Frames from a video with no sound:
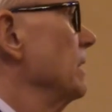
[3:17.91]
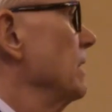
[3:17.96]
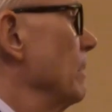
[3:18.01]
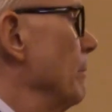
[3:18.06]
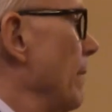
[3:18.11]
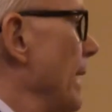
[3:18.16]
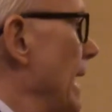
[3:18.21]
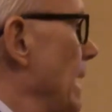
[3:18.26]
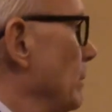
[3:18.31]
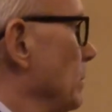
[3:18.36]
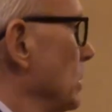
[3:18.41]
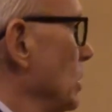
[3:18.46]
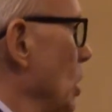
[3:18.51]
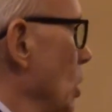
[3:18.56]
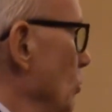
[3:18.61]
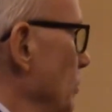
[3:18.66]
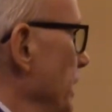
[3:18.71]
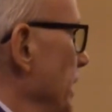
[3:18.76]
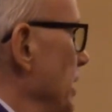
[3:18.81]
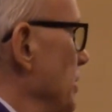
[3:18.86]
the
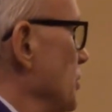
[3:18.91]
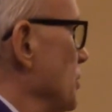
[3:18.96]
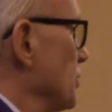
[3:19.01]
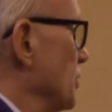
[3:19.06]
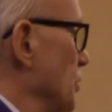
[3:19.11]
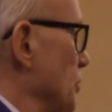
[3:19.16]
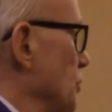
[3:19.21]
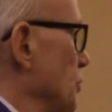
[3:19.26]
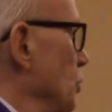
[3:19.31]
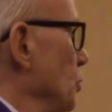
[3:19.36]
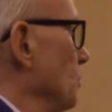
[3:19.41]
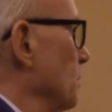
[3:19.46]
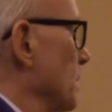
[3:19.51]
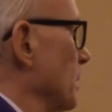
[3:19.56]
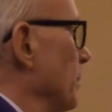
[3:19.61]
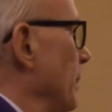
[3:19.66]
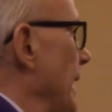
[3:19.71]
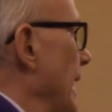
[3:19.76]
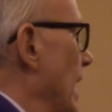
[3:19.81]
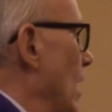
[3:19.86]
Babylonians, the
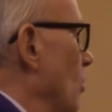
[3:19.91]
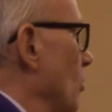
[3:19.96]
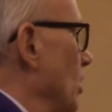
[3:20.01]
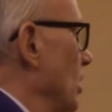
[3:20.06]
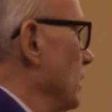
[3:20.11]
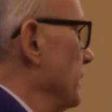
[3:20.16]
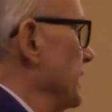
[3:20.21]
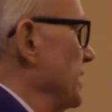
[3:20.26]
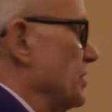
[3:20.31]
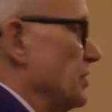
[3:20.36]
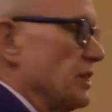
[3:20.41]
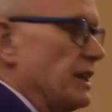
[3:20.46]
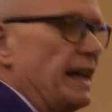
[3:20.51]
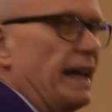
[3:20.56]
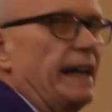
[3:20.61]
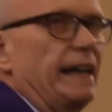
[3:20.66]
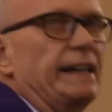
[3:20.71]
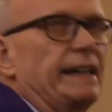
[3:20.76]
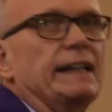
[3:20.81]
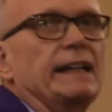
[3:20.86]
superpower of its
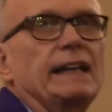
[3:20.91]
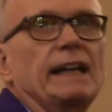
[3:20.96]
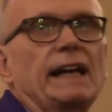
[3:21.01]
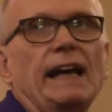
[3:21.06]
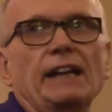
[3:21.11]
day,